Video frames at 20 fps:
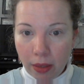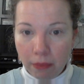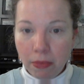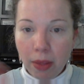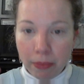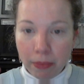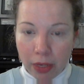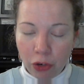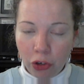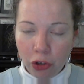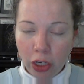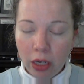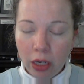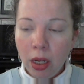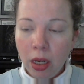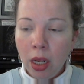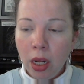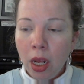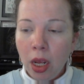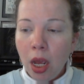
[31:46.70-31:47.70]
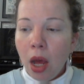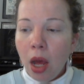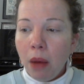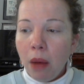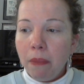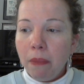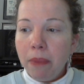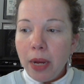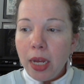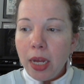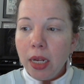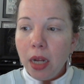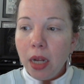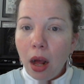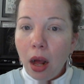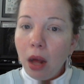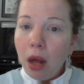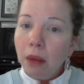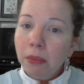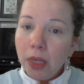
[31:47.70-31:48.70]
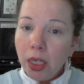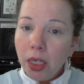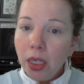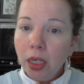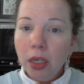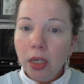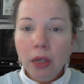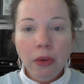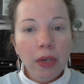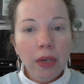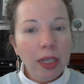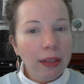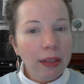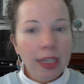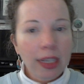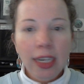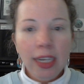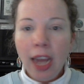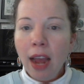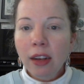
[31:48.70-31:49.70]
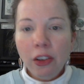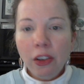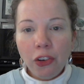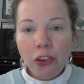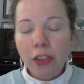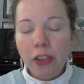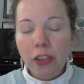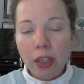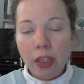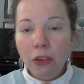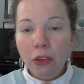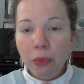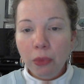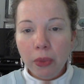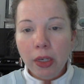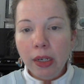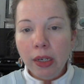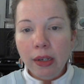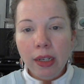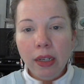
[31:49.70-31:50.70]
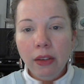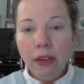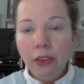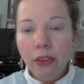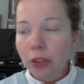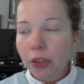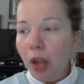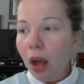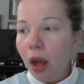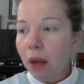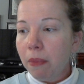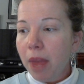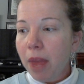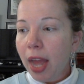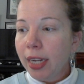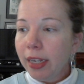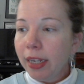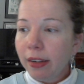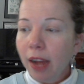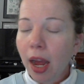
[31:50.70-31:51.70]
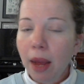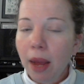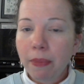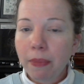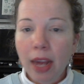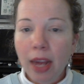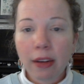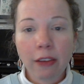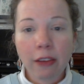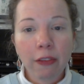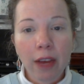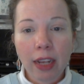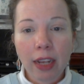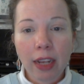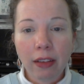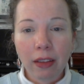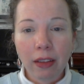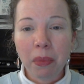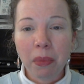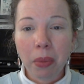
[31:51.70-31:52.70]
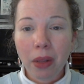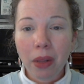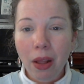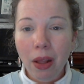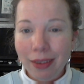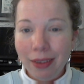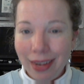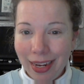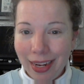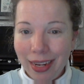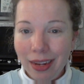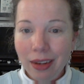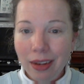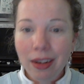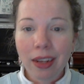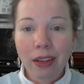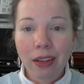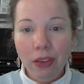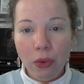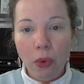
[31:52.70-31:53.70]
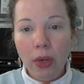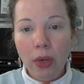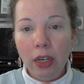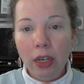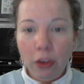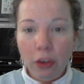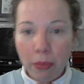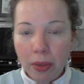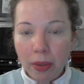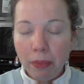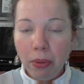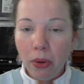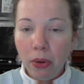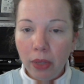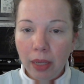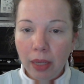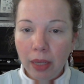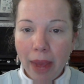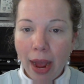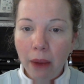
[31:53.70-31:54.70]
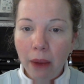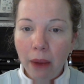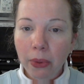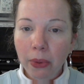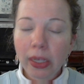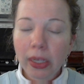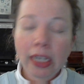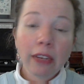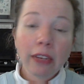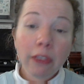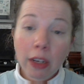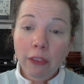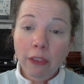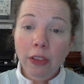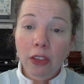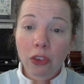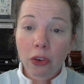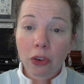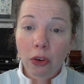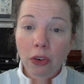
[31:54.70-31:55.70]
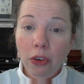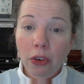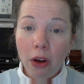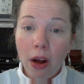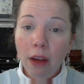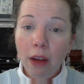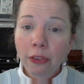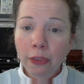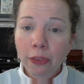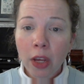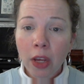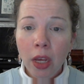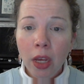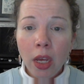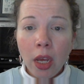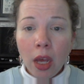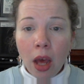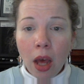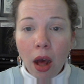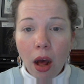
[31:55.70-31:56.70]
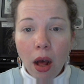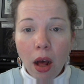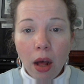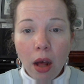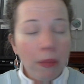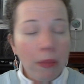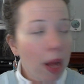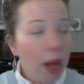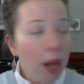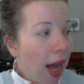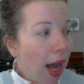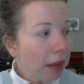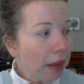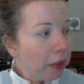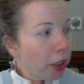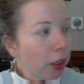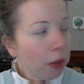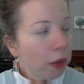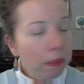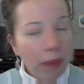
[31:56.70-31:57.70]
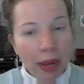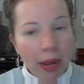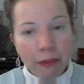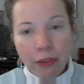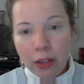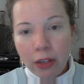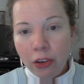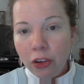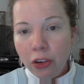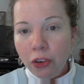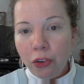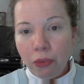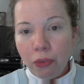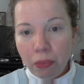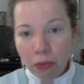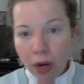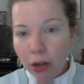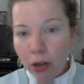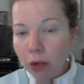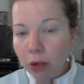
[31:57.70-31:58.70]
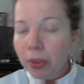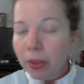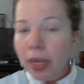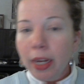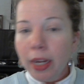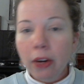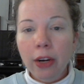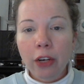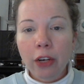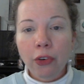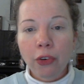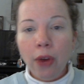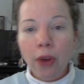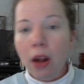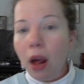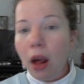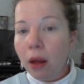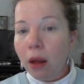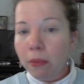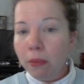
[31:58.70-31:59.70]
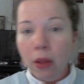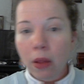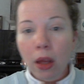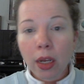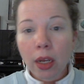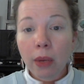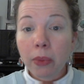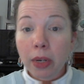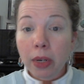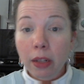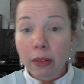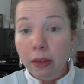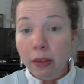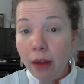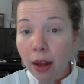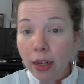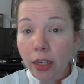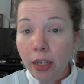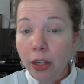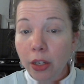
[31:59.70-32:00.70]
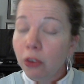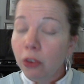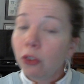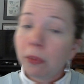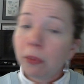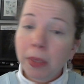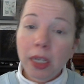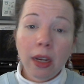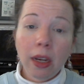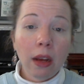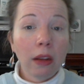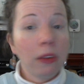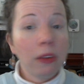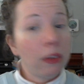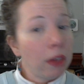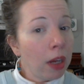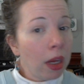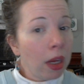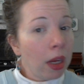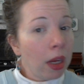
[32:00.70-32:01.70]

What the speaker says: emission. But, it kind of just is what it is. Anytime that device is plugged in, it's going to be pulling power, even if it's turned off. My vintage record player, I try to unplug it when it's not in use, because,